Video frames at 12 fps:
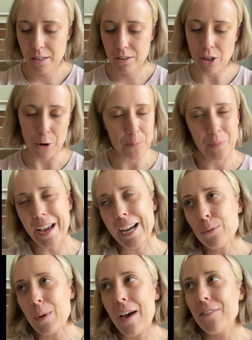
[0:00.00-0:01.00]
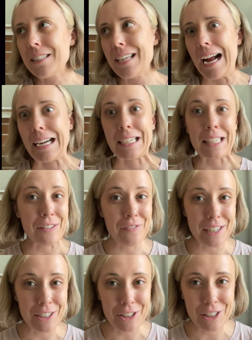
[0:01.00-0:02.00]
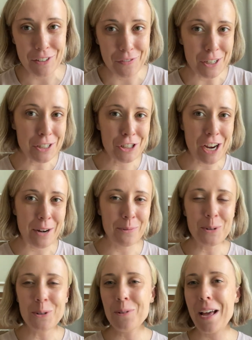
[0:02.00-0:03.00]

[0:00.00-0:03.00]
So I guess we haven't technically finished the first chain rule,